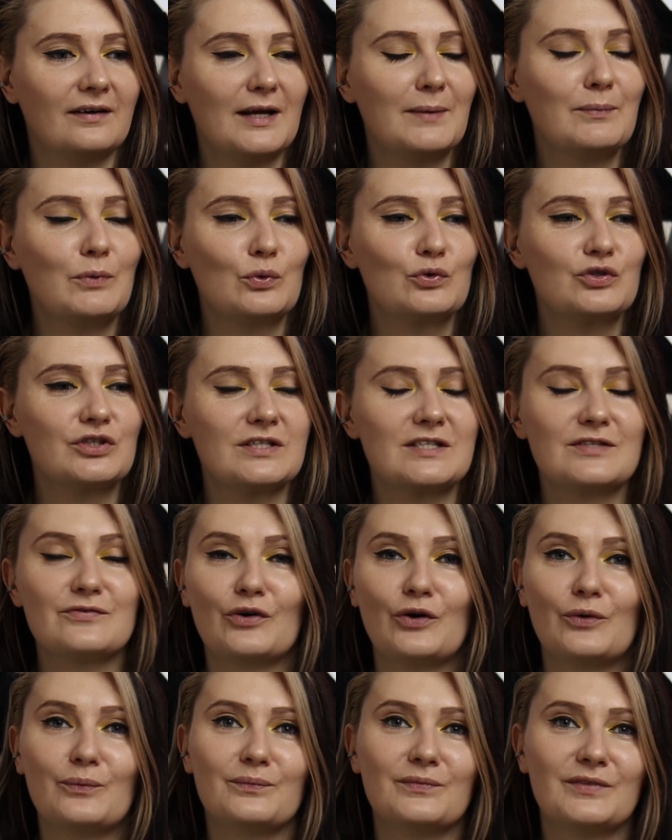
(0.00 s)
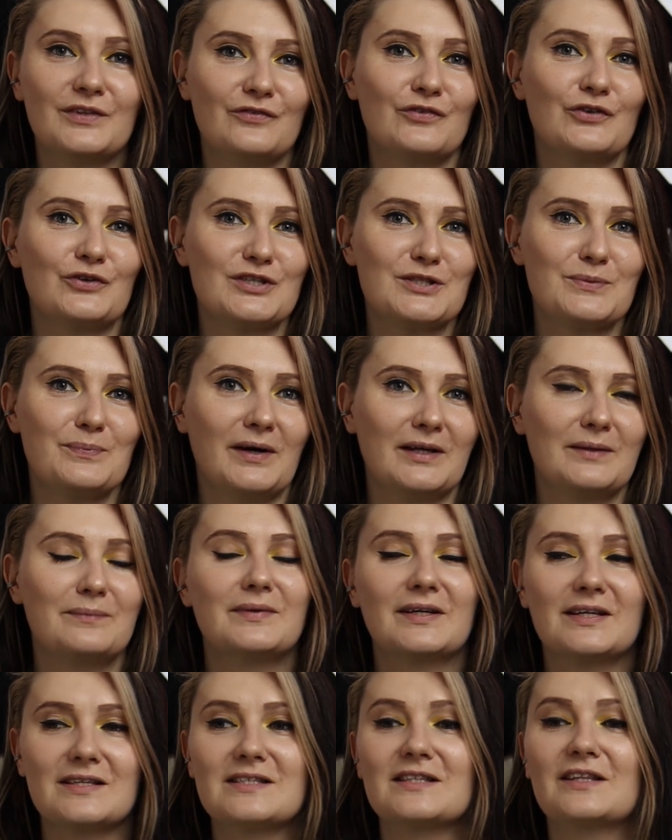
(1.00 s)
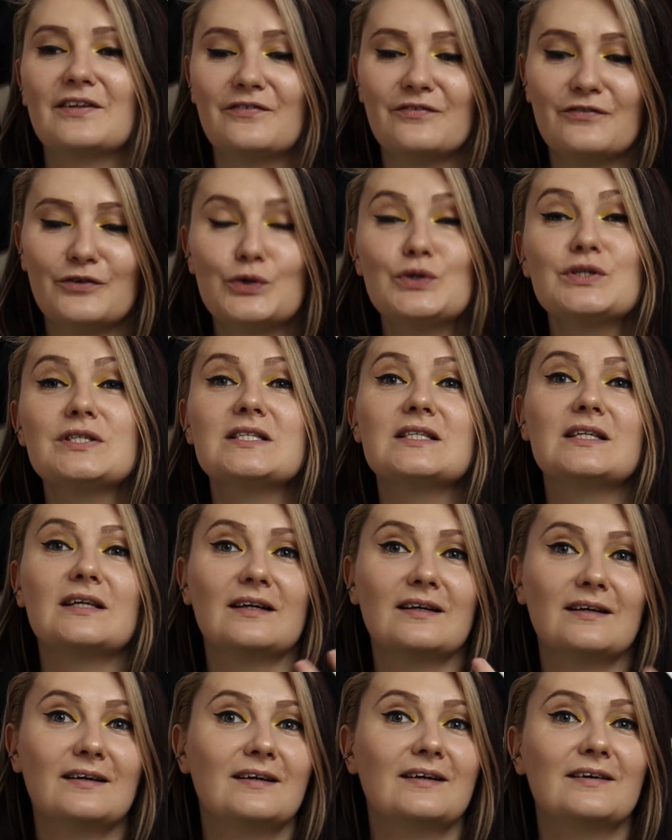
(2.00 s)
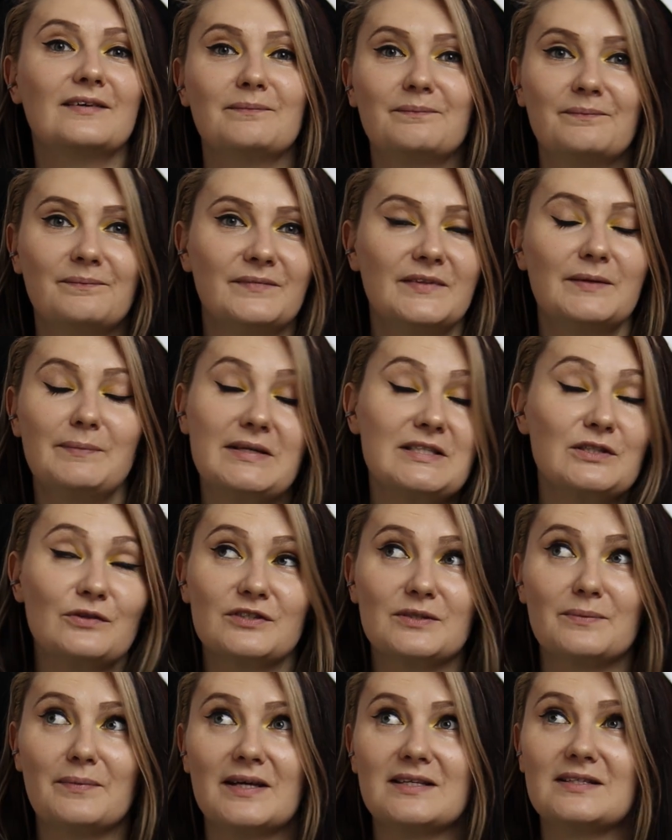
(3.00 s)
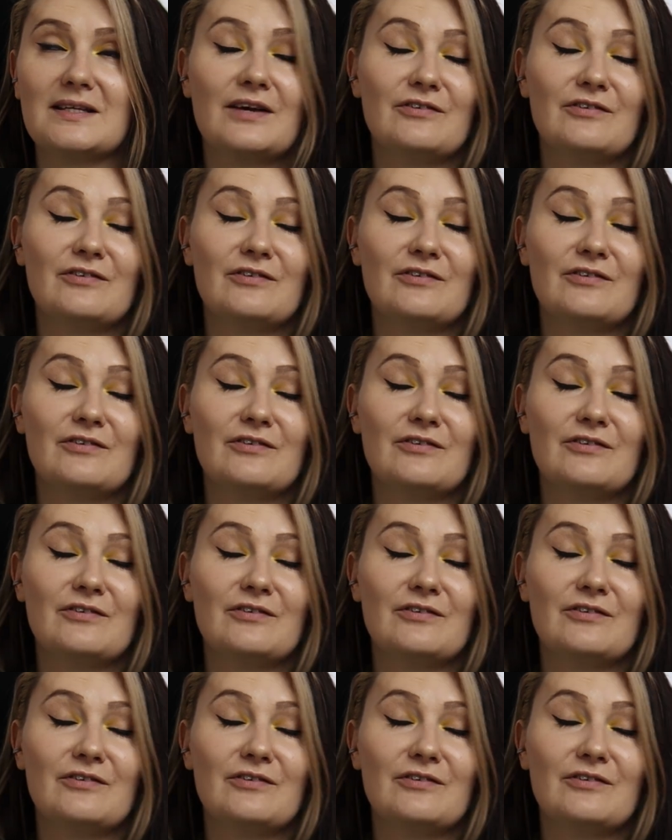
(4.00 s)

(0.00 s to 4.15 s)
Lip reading: emotions from the first part because the first, the best of the best.